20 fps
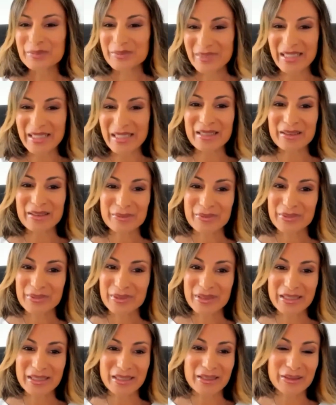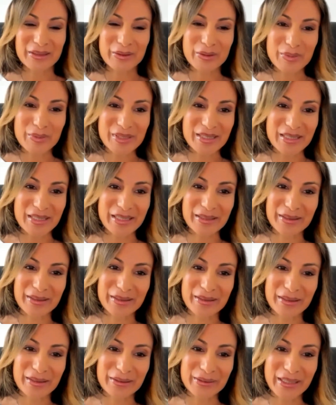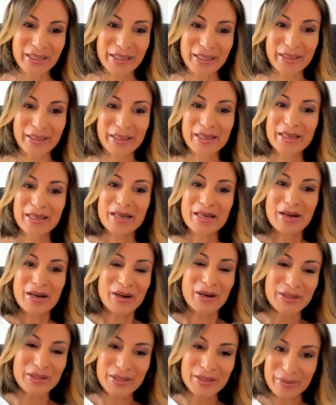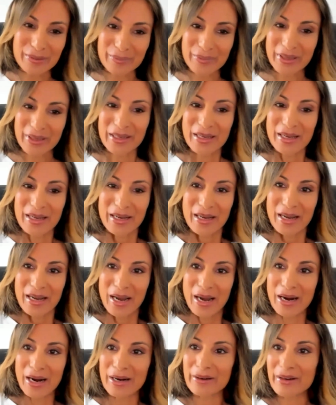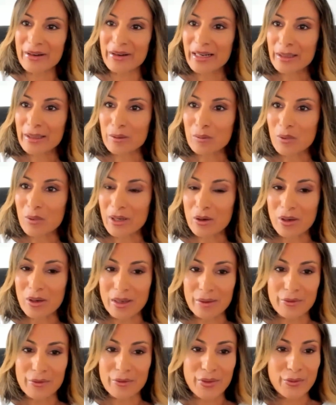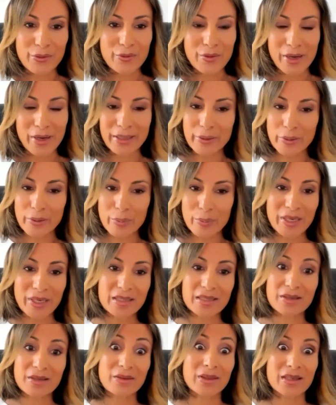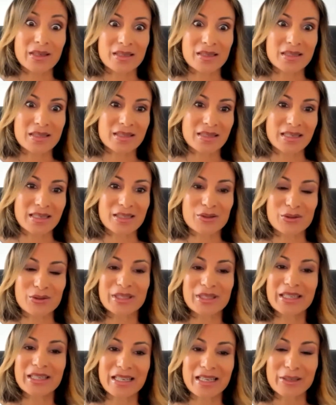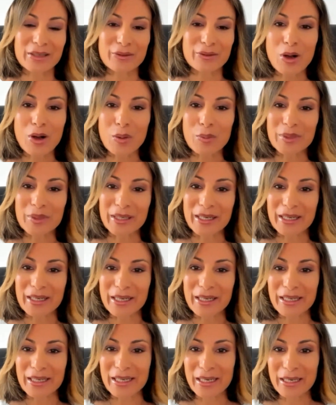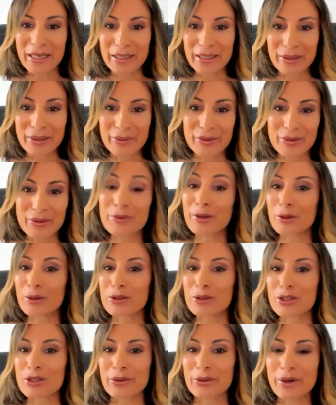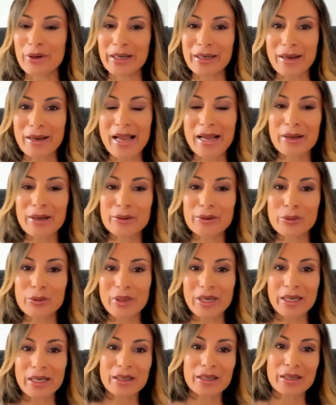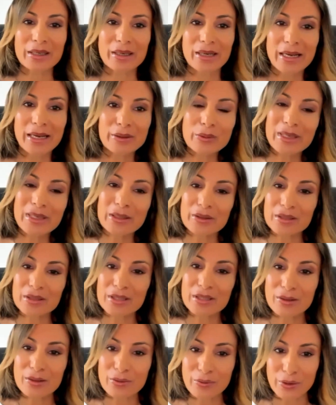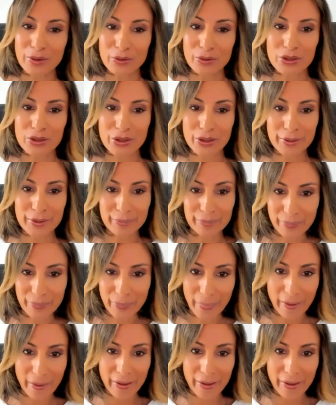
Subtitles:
Yeah. 100%. Okay. Awesome. All right. Well, the final piece of this is really kind of culminating in the future, right? How do we look to the future?